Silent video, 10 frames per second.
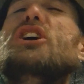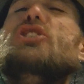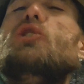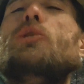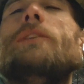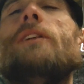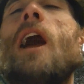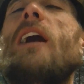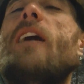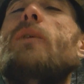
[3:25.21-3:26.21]
Do you even know
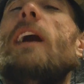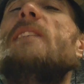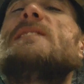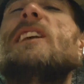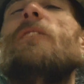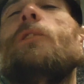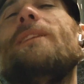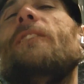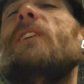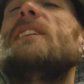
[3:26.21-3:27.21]
how everyone else is going to feel
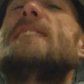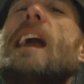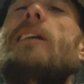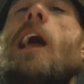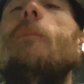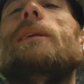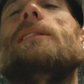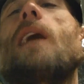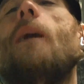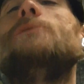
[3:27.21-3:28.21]
when they figure exactly how many
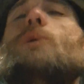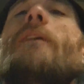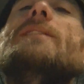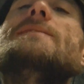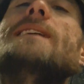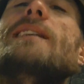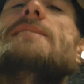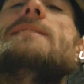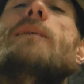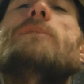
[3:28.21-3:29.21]
times you have to say the
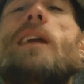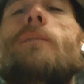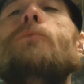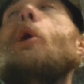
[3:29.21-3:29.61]
same thing?